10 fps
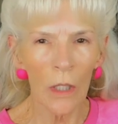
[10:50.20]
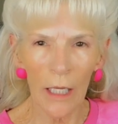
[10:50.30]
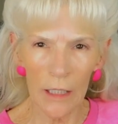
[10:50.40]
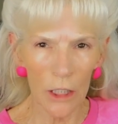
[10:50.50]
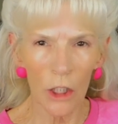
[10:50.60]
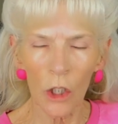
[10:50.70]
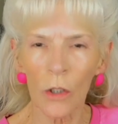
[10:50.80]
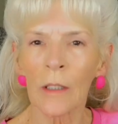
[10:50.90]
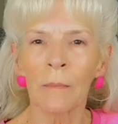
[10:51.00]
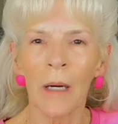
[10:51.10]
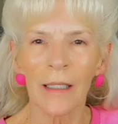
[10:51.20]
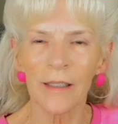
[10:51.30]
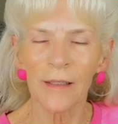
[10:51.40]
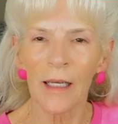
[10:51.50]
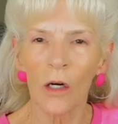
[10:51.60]
like to look at
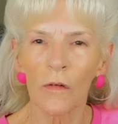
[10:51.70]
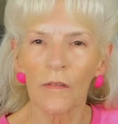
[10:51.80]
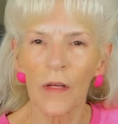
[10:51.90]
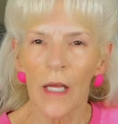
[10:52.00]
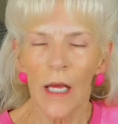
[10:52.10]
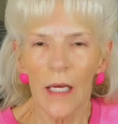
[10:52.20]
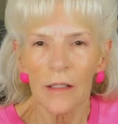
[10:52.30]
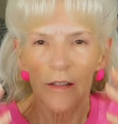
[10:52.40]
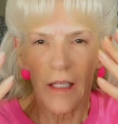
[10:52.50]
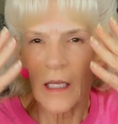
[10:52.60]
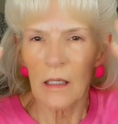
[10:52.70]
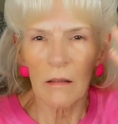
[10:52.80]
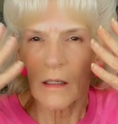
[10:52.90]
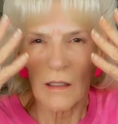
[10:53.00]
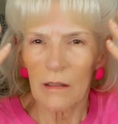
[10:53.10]
myself and see
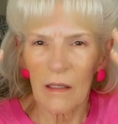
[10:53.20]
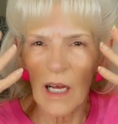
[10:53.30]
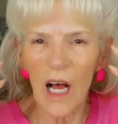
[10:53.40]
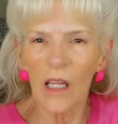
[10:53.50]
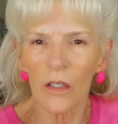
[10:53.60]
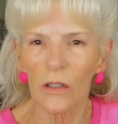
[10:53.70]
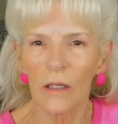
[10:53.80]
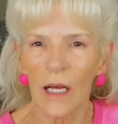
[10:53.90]
a color.